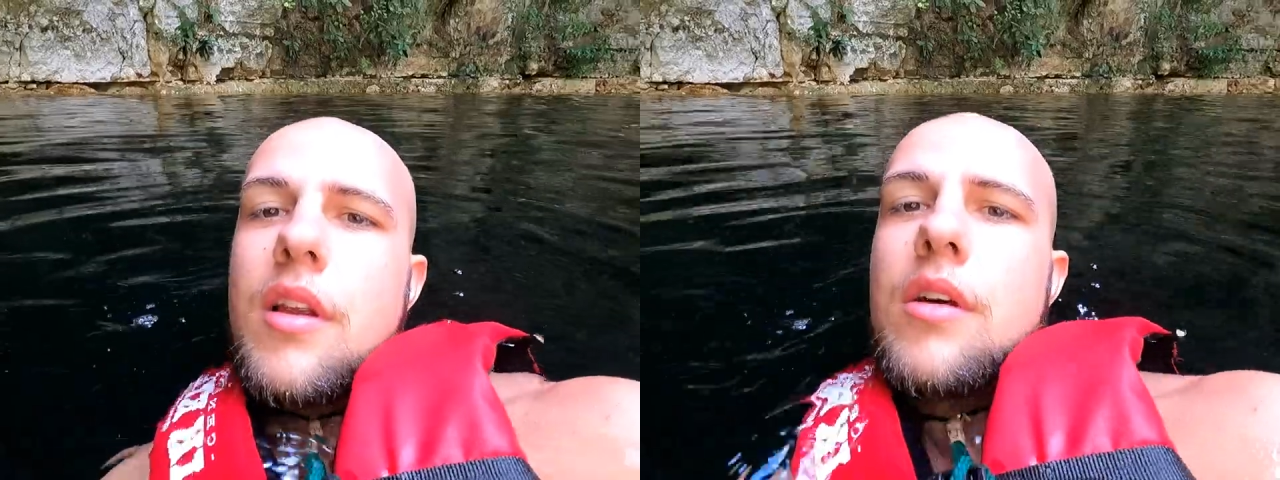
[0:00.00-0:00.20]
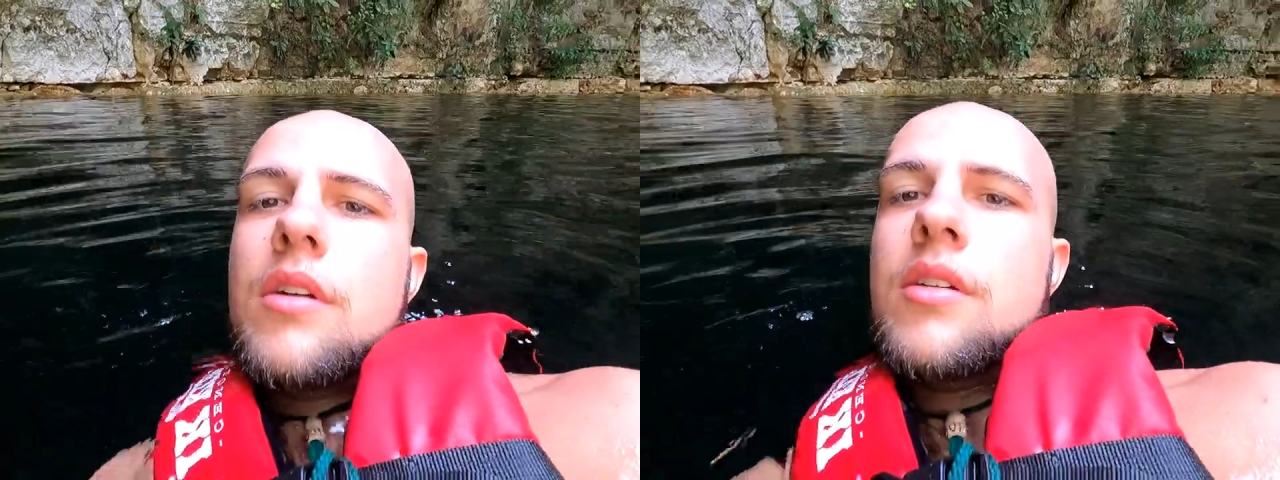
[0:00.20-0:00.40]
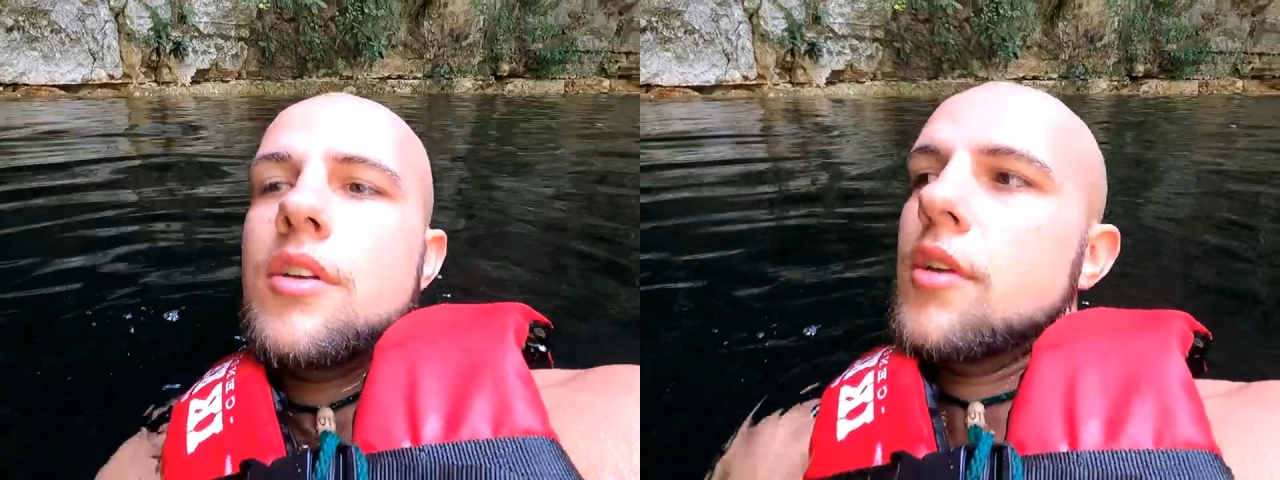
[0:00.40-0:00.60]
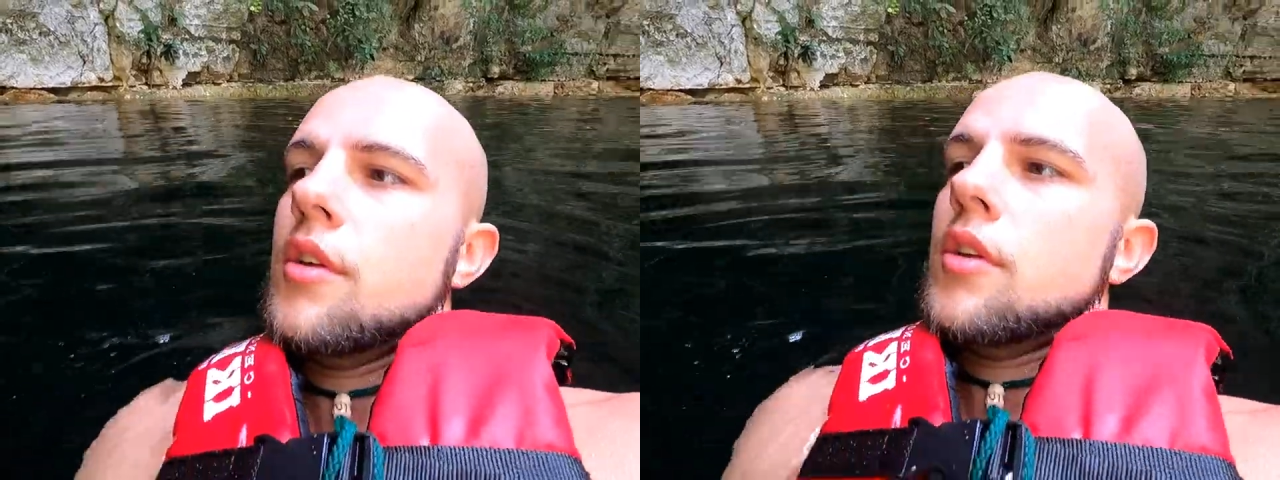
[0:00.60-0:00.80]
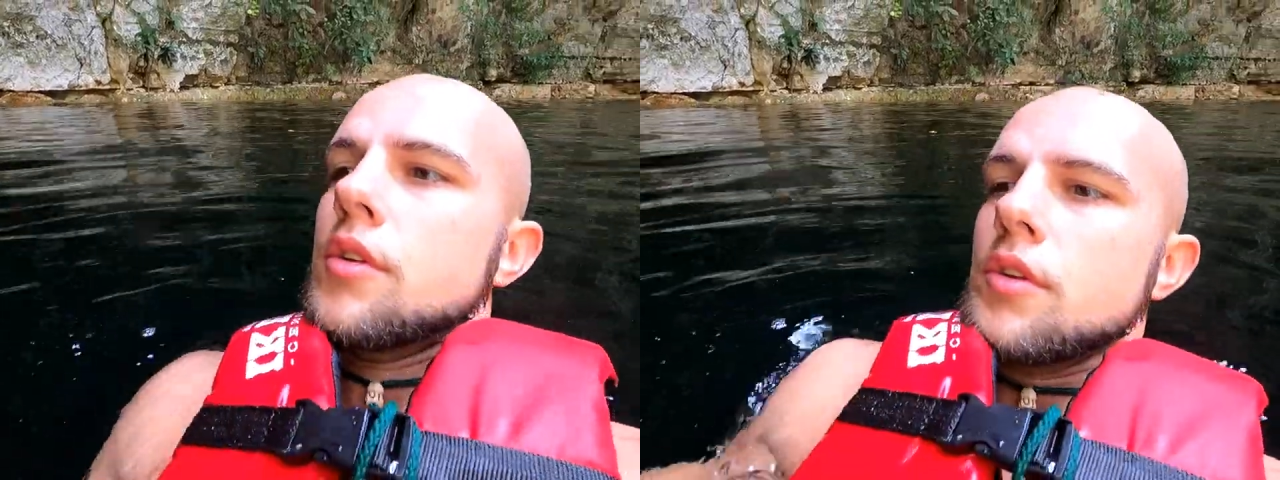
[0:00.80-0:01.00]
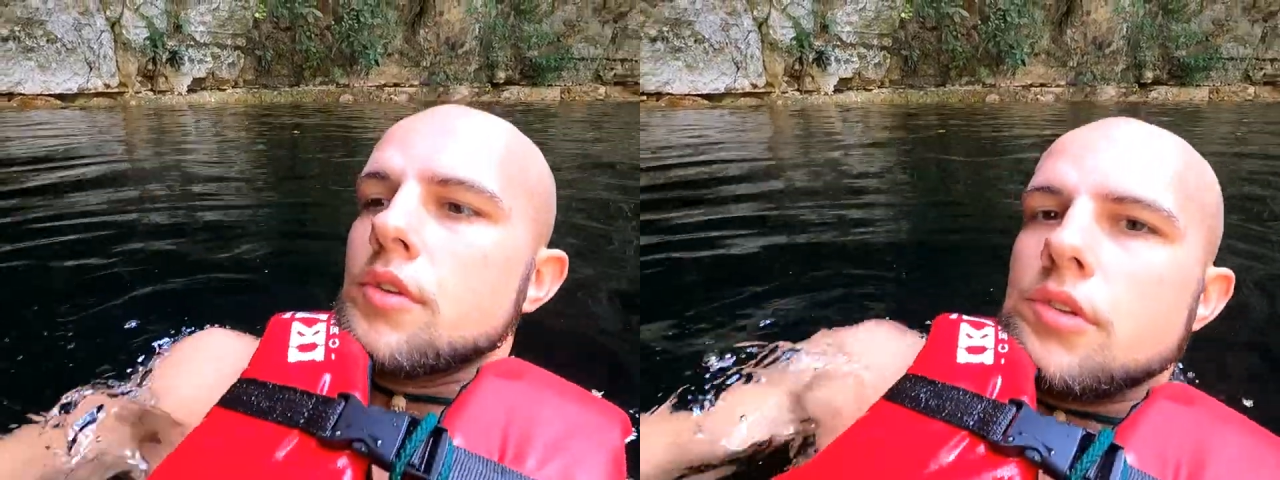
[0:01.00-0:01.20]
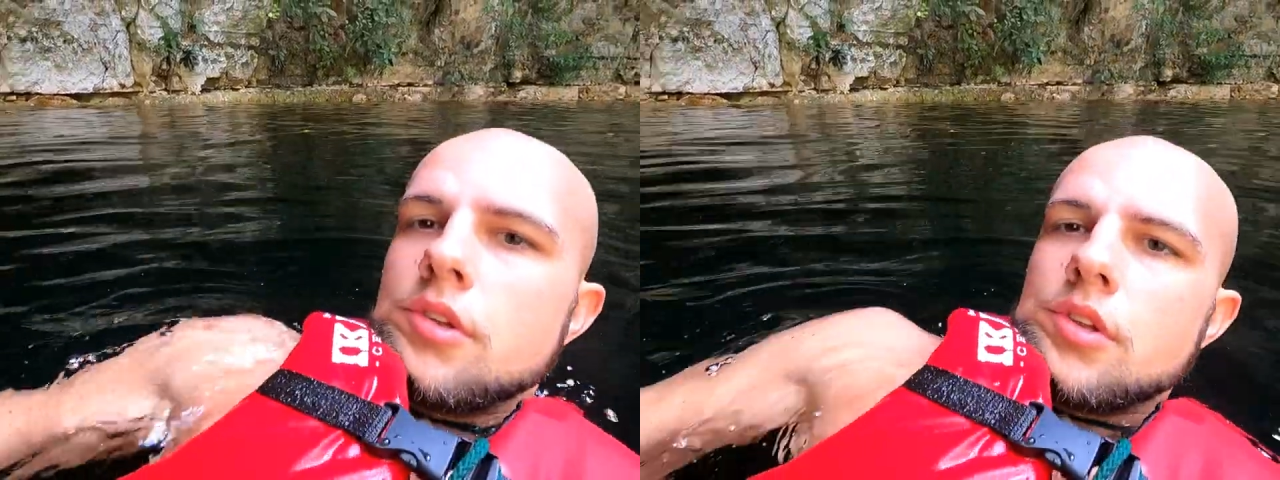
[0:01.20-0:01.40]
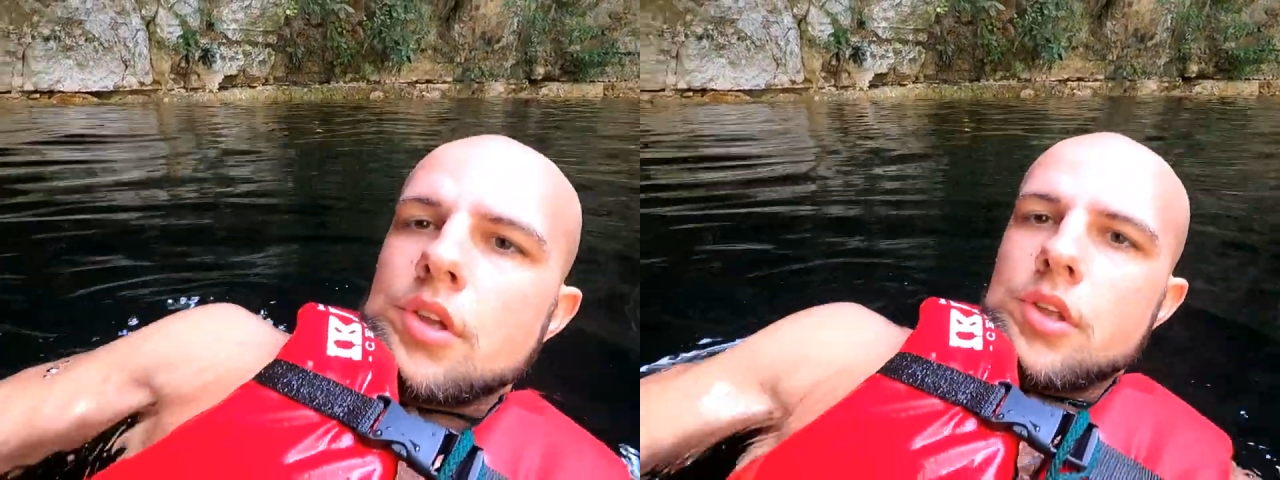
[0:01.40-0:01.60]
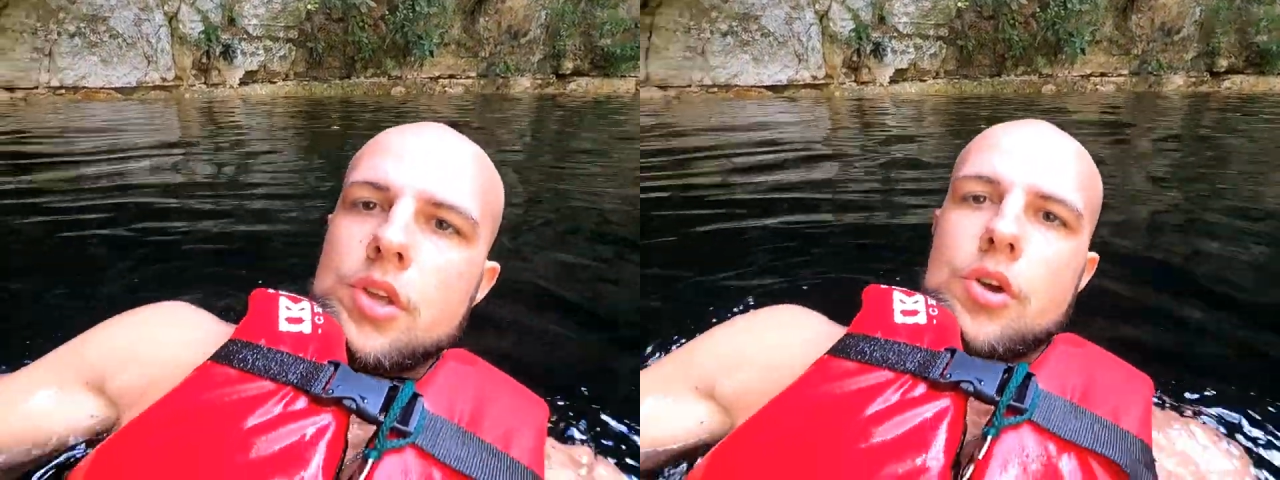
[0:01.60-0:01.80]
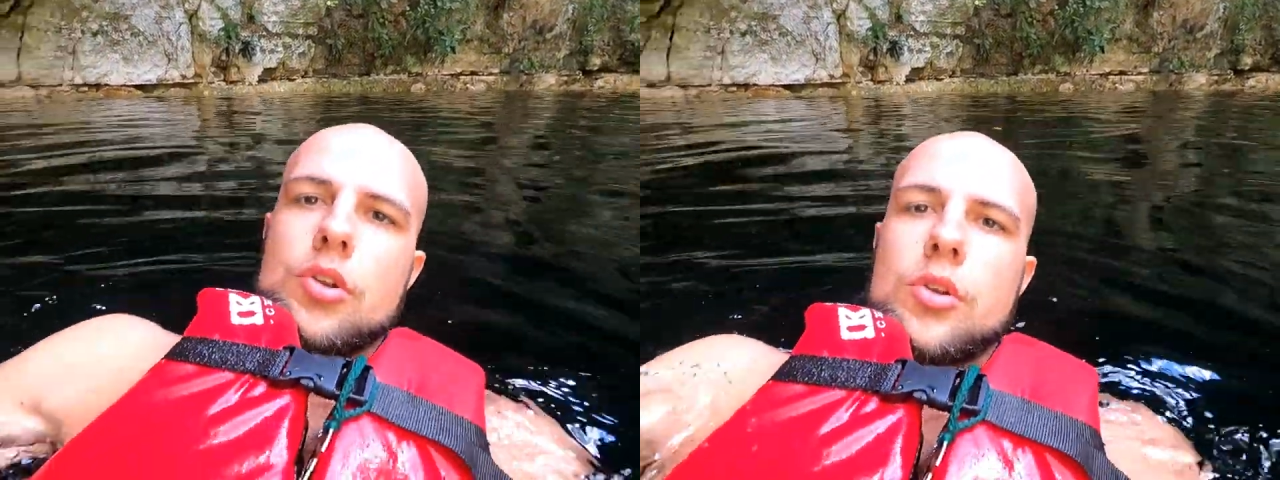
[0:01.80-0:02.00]
long.
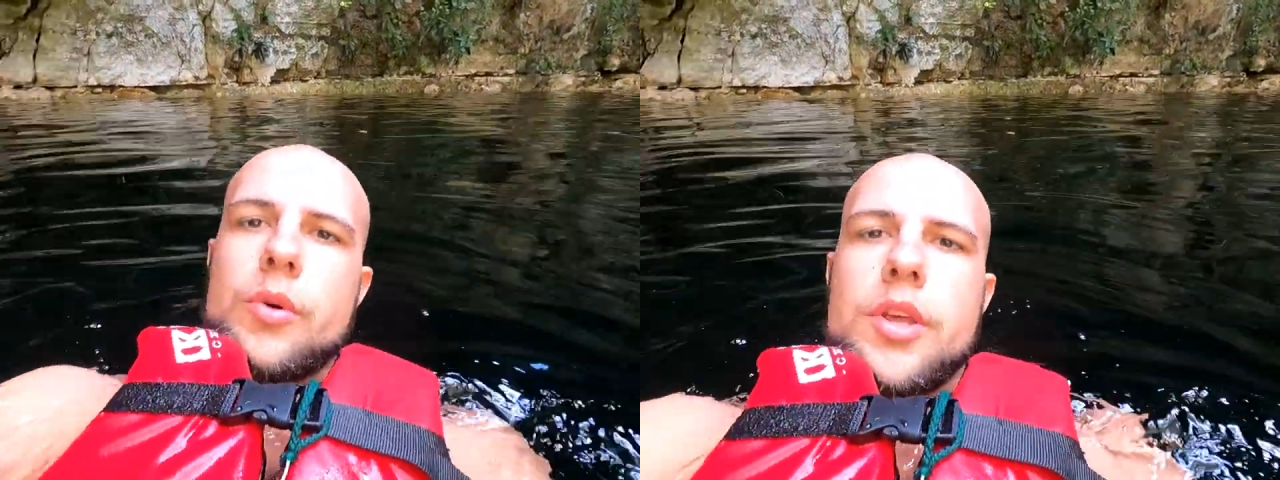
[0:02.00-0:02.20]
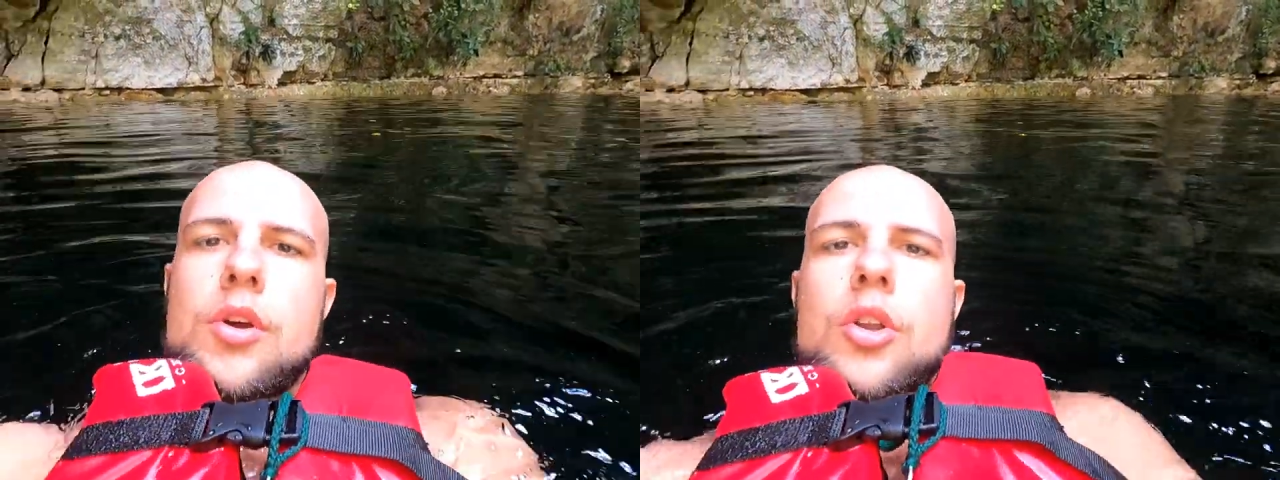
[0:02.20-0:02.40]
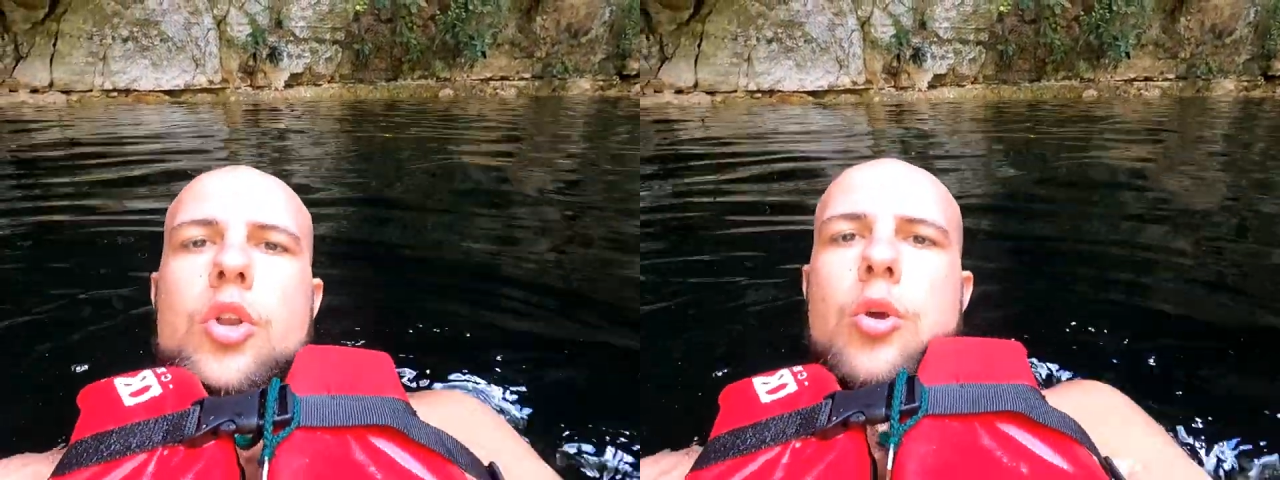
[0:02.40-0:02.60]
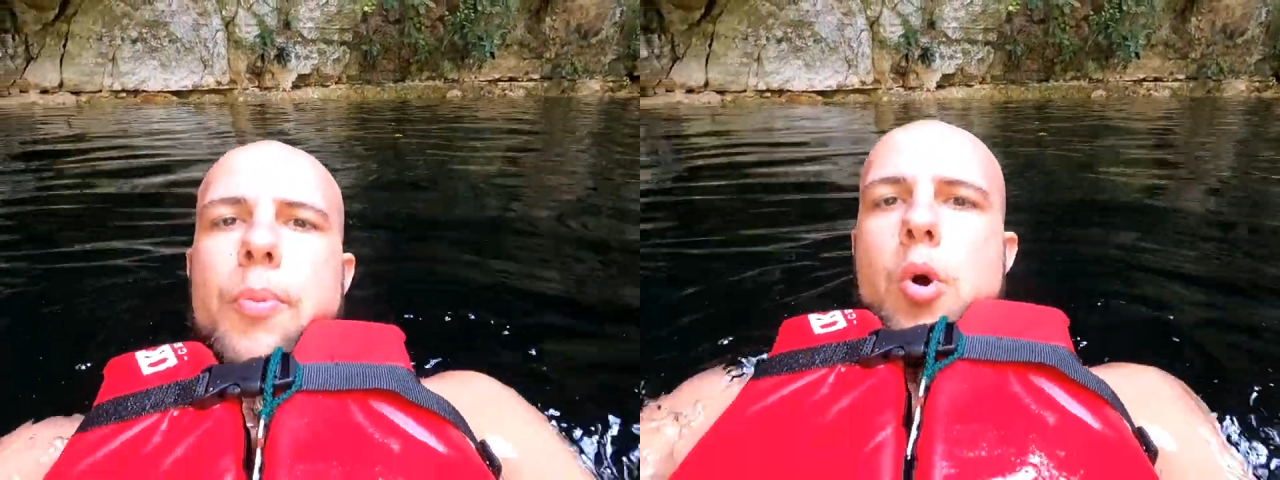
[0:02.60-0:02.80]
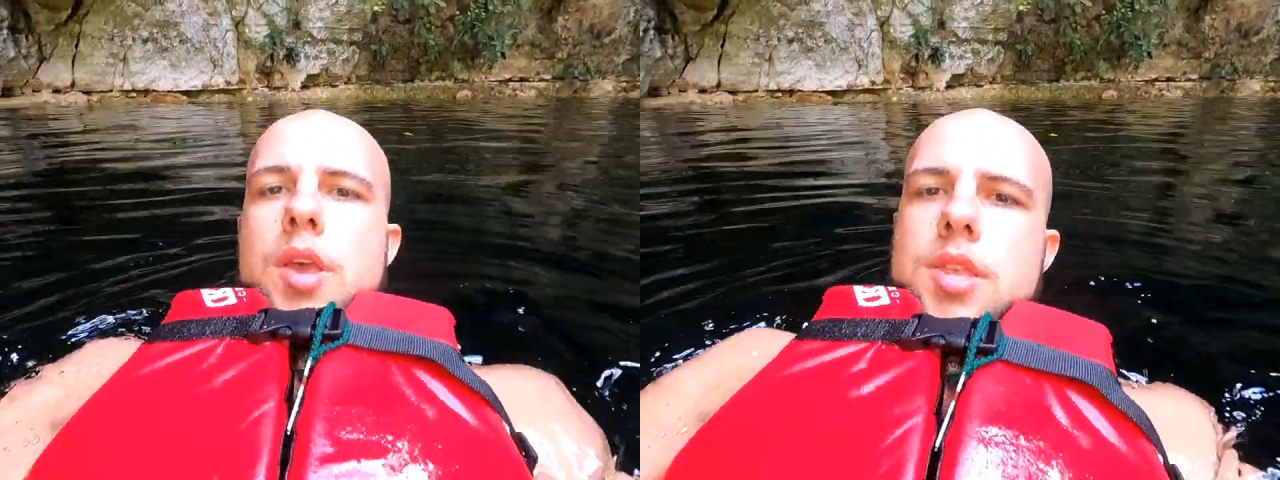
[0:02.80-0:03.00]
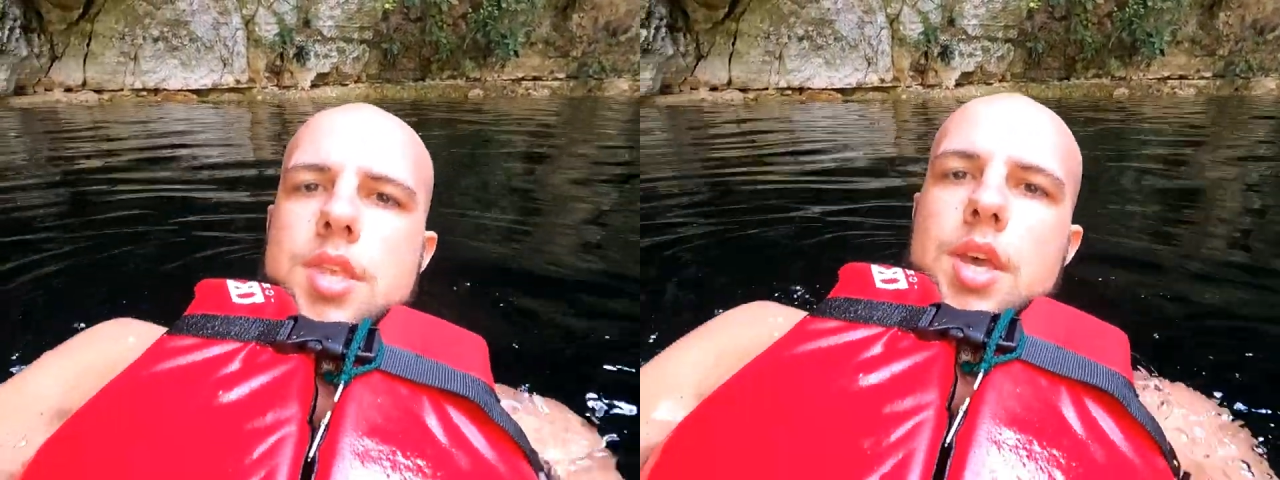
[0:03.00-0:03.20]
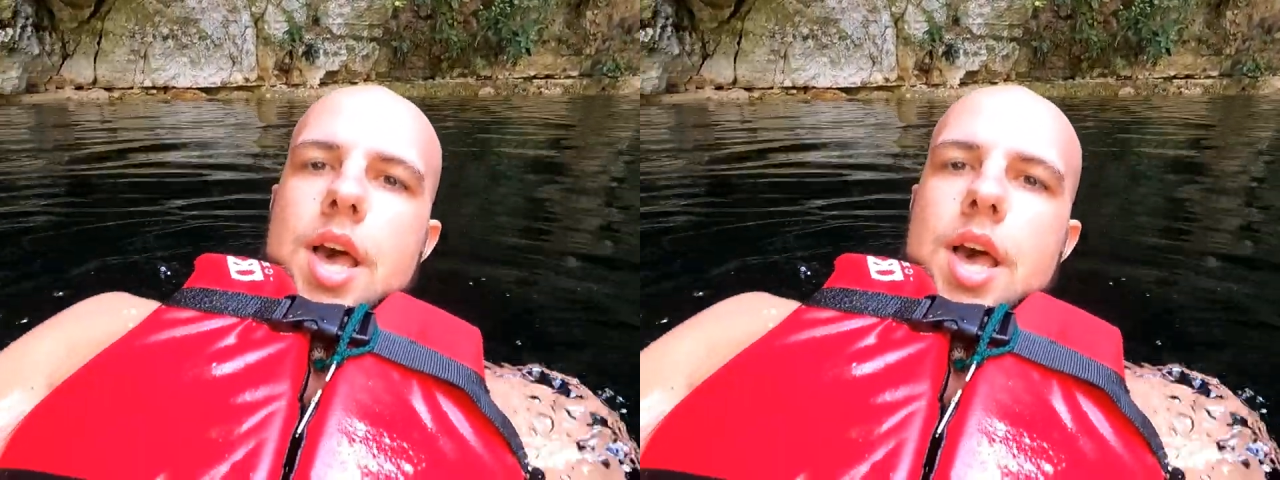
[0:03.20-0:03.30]
You got to do what you got to do, boys.